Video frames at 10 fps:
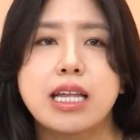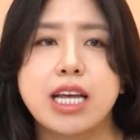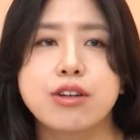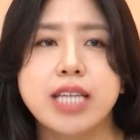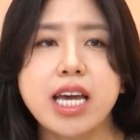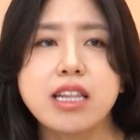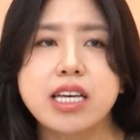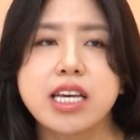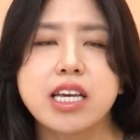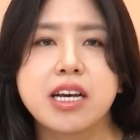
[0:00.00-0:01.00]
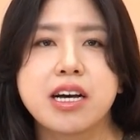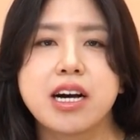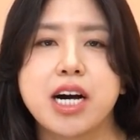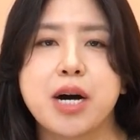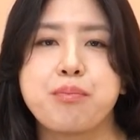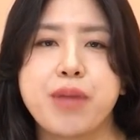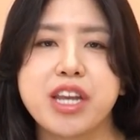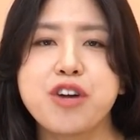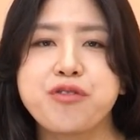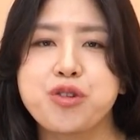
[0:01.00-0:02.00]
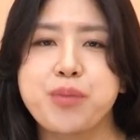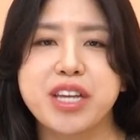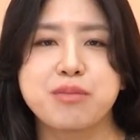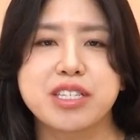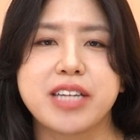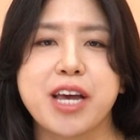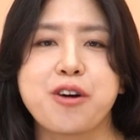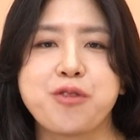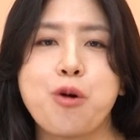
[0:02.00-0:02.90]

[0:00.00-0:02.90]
Now, secondly, many of you make the mistake of